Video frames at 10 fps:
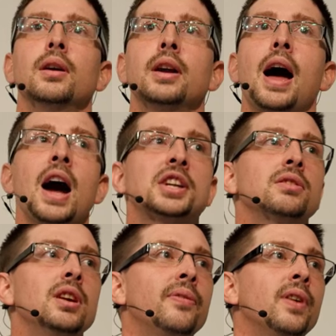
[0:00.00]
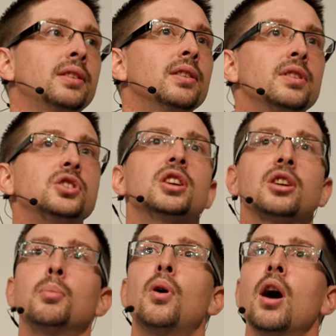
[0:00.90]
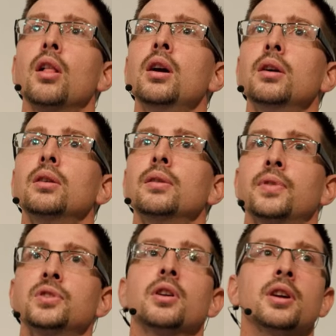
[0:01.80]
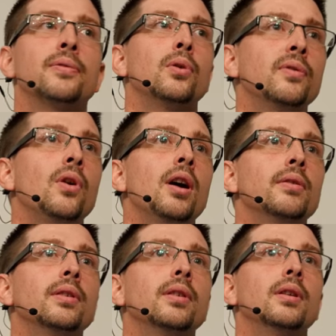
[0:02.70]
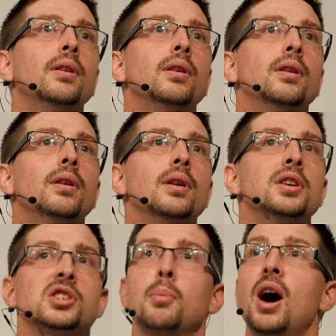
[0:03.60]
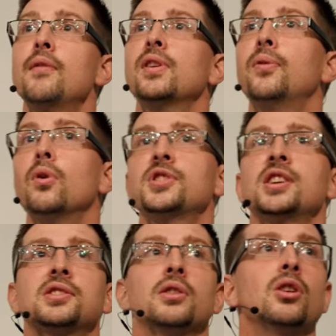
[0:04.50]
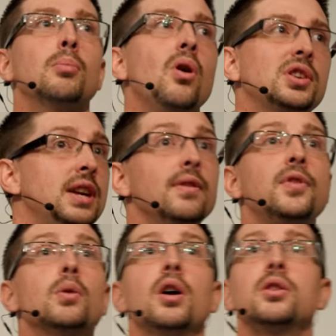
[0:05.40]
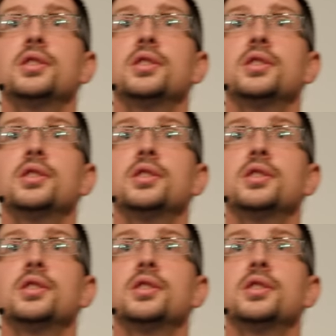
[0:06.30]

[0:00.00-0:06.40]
It actually affected the JIT compiler for .NET 4.5. So by having 4.6 on your box, even if you weren't